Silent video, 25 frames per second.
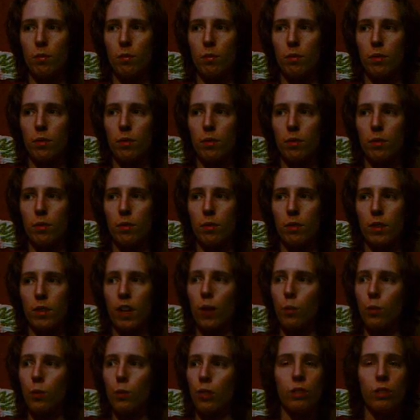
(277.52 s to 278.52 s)
and we will
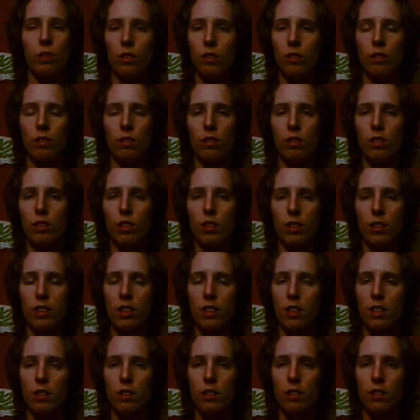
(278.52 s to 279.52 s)
never
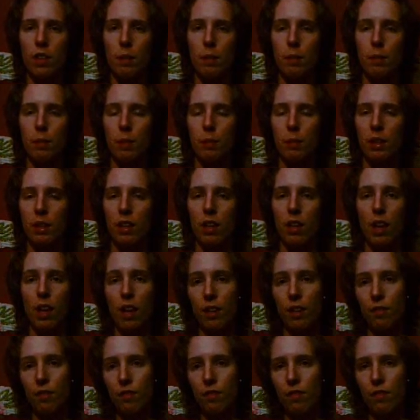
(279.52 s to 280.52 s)
consider that maybe
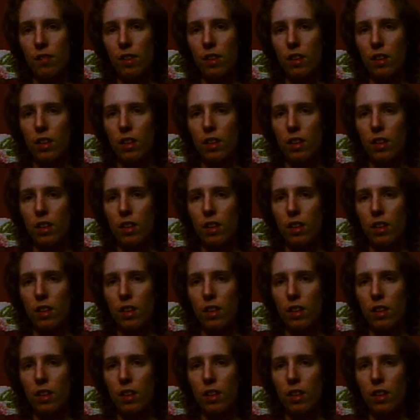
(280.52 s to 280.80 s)
life